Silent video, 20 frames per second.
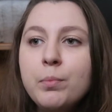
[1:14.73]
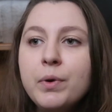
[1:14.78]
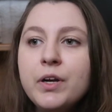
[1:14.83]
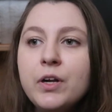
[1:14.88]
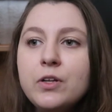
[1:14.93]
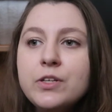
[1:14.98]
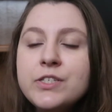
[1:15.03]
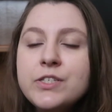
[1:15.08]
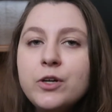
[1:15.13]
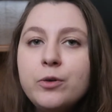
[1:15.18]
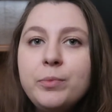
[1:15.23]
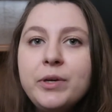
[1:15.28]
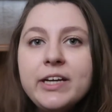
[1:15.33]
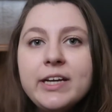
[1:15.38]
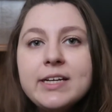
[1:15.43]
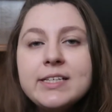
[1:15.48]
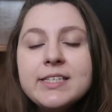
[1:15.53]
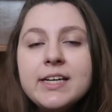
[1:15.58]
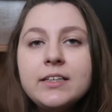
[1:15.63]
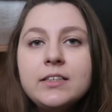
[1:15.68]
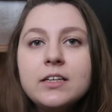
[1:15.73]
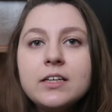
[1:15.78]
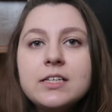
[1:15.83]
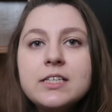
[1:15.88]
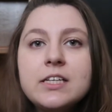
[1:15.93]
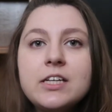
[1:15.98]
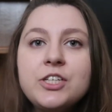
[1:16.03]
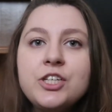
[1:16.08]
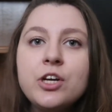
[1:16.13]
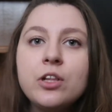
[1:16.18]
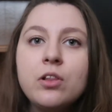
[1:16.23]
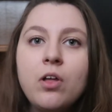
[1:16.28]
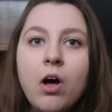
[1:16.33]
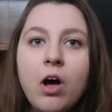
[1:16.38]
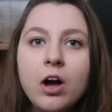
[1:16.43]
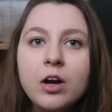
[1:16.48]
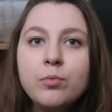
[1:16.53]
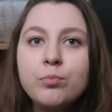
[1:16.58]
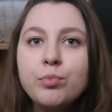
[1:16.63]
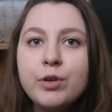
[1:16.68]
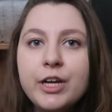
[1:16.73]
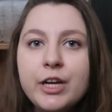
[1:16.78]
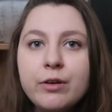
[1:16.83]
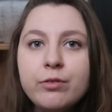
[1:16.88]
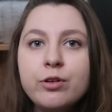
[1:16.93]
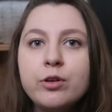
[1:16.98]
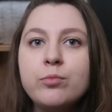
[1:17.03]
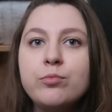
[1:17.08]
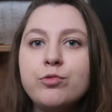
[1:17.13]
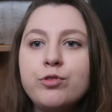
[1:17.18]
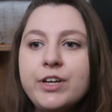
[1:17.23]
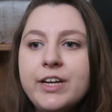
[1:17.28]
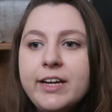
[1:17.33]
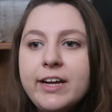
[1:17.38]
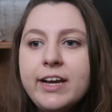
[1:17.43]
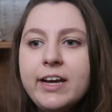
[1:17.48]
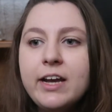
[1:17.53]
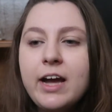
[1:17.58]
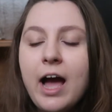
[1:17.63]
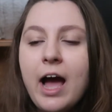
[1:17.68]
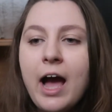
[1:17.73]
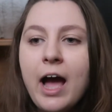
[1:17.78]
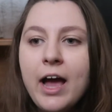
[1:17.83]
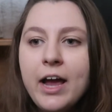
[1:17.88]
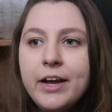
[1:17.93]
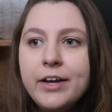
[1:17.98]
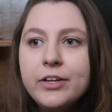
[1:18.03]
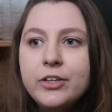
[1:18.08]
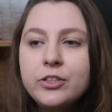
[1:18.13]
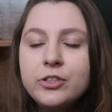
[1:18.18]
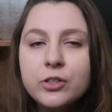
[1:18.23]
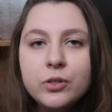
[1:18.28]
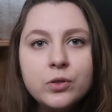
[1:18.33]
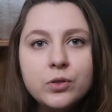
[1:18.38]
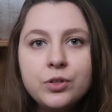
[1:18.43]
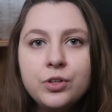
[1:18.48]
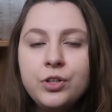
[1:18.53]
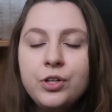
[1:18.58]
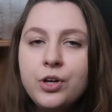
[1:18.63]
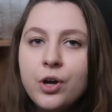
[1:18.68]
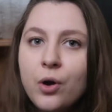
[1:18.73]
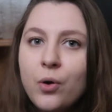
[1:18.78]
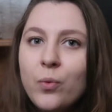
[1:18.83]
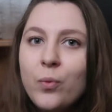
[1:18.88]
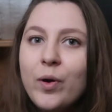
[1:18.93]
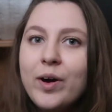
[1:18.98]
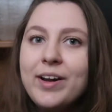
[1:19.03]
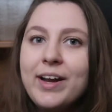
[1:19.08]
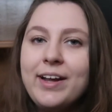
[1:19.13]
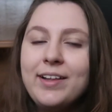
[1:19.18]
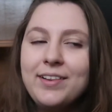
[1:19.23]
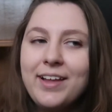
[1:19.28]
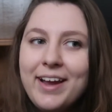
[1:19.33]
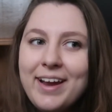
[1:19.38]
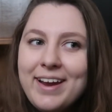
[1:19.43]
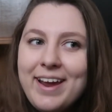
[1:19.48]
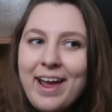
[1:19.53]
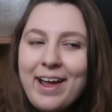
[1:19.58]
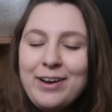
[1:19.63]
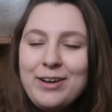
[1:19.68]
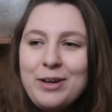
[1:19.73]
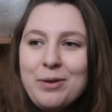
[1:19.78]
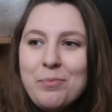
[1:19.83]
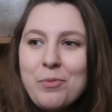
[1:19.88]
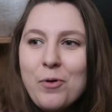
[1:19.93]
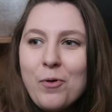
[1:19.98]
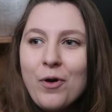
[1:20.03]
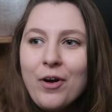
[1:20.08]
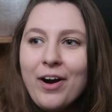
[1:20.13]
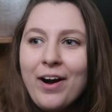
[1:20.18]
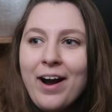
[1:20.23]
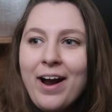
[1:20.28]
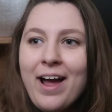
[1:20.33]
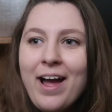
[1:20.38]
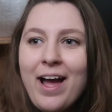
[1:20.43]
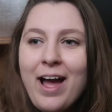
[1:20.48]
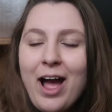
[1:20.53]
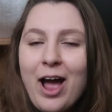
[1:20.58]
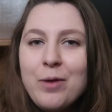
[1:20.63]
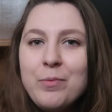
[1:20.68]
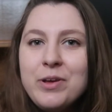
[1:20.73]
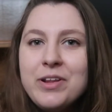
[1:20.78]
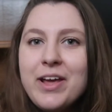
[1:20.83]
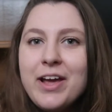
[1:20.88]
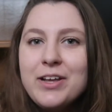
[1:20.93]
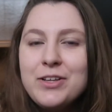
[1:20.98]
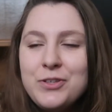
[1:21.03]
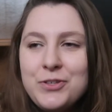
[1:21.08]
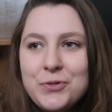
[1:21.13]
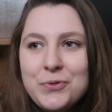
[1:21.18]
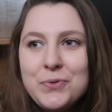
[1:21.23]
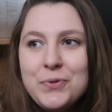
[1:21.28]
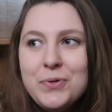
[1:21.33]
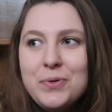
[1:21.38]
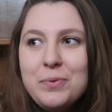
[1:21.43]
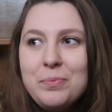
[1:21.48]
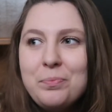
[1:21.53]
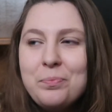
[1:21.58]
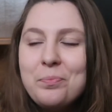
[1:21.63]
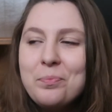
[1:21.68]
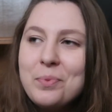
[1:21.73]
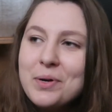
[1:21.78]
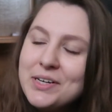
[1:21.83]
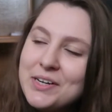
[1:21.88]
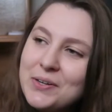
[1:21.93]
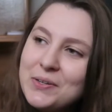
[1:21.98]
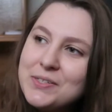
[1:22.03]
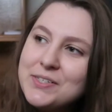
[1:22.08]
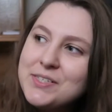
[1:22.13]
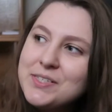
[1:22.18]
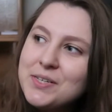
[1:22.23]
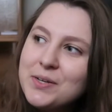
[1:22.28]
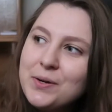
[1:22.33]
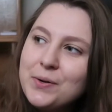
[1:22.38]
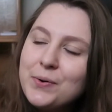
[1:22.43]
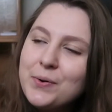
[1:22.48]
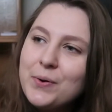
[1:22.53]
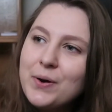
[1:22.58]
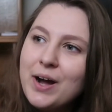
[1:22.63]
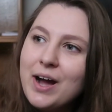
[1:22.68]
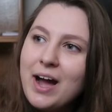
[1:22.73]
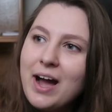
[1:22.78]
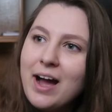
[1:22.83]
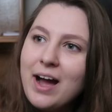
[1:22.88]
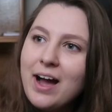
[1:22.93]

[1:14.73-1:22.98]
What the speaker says: But also, because I took such a long break from reading, I don't know what I like anymore. I mean, I do, but also